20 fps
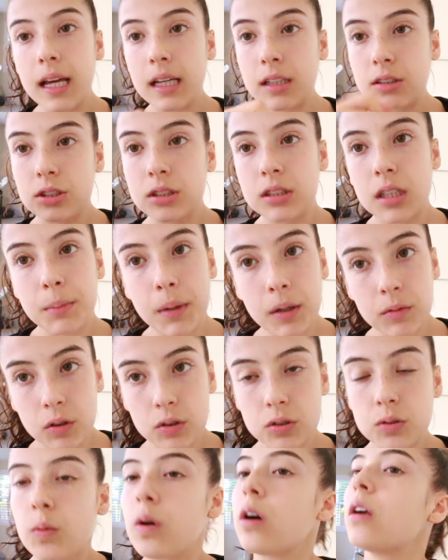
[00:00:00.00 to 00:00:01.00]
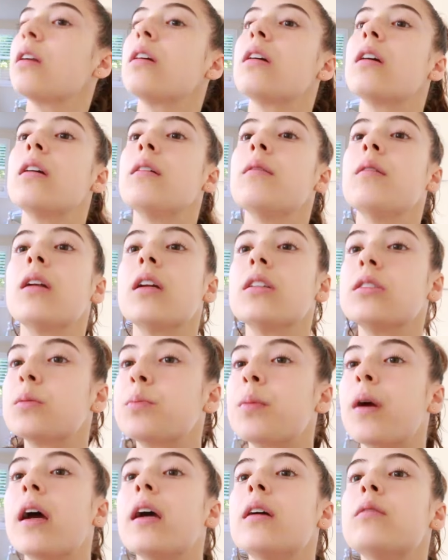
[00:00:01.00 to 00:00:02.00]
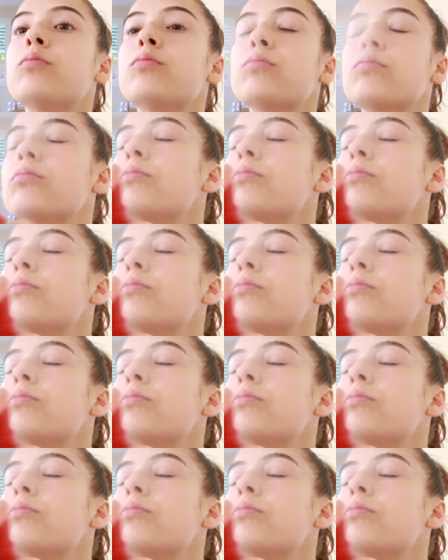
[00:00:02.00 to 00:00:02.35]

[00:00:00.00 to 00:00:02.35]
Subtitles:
I usually take my rose water and I spray.